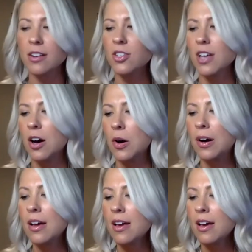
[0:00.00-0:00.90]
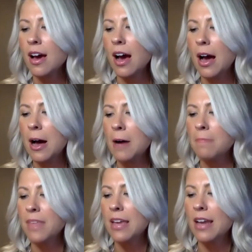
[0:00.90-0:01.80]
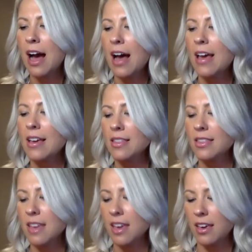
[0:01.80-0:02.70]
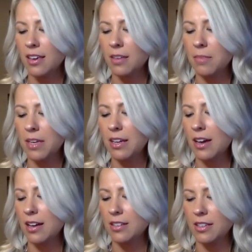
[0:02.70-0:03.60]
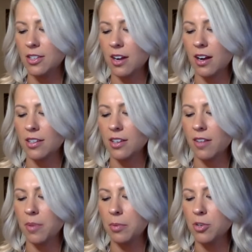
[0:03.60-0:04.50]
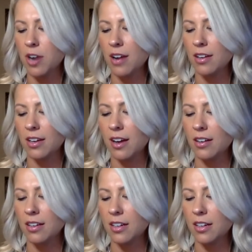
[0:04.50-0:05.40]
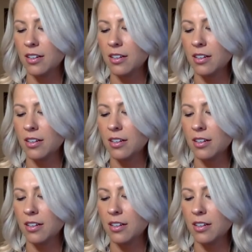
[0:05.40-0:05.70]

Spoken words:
So, and I think meeting ID. Sorry, I still have people trying to get on here.